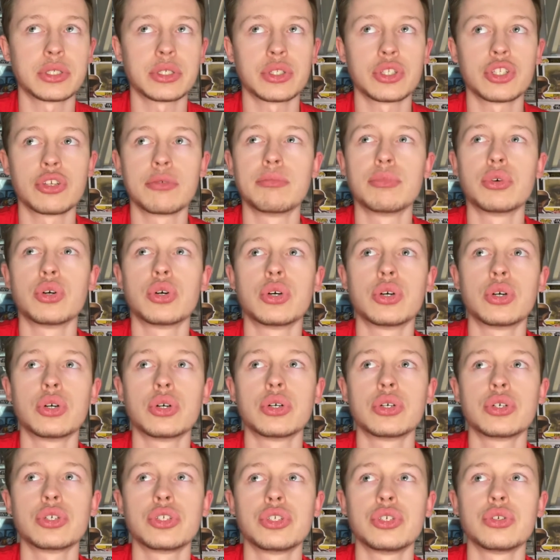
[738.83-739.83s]
the more
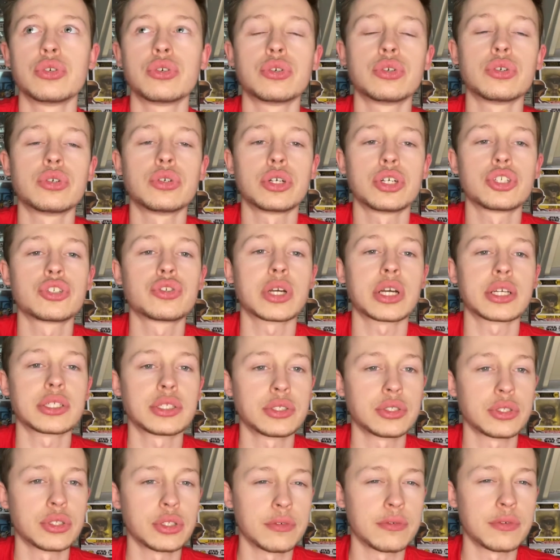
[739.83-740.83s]
you're attracted
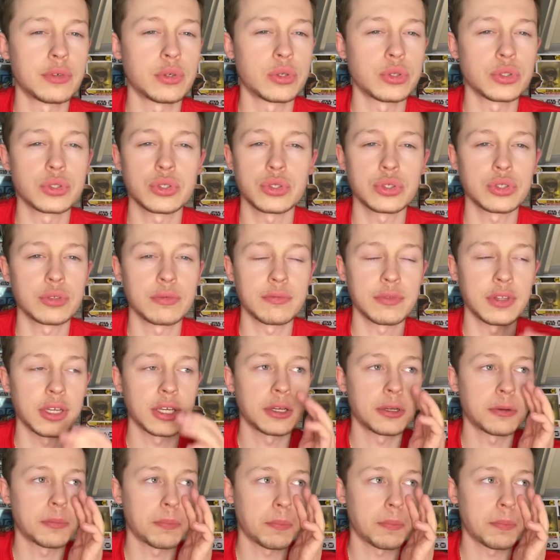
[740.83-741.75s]
to the Force or something.